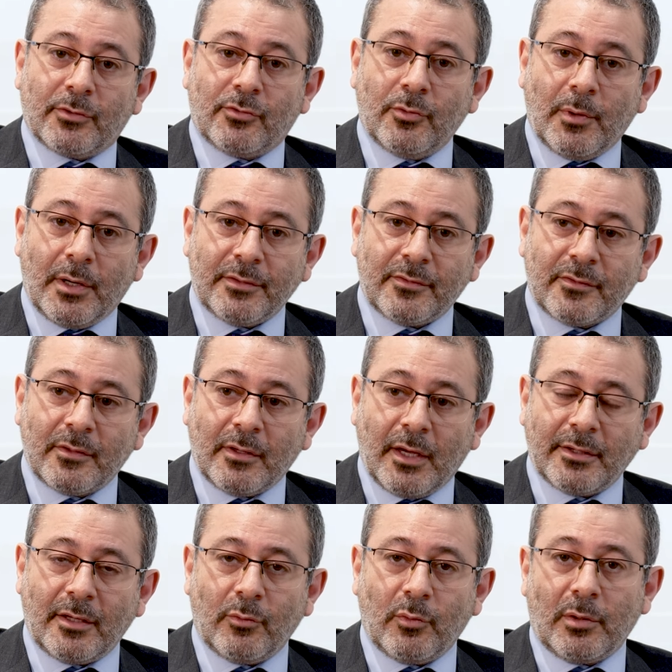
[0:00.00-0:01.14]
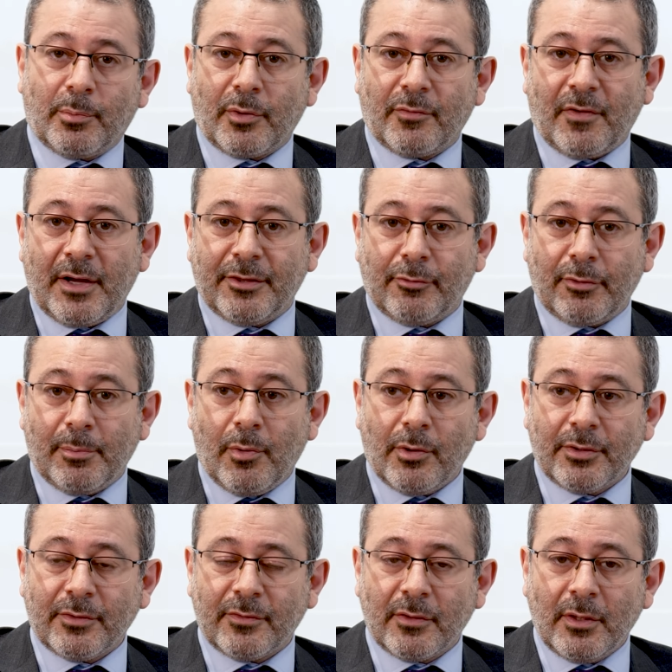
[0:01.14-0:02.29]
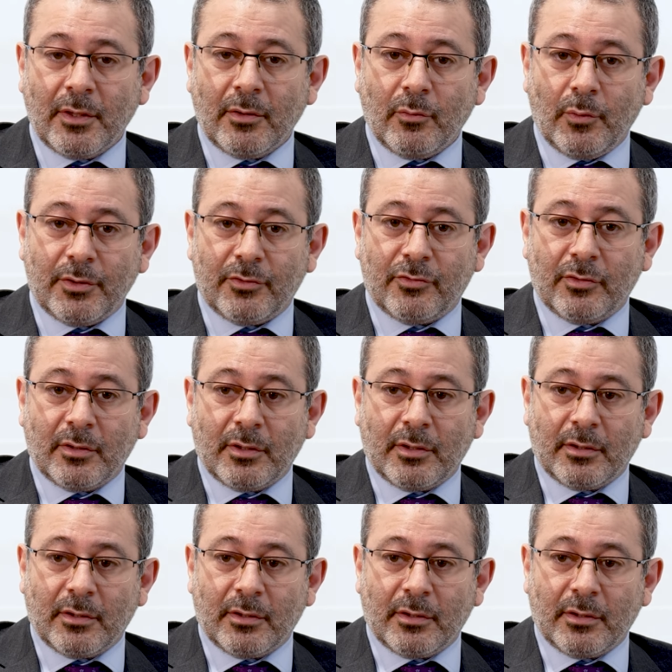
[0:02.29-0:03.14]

to us, and then we'll provide the report, which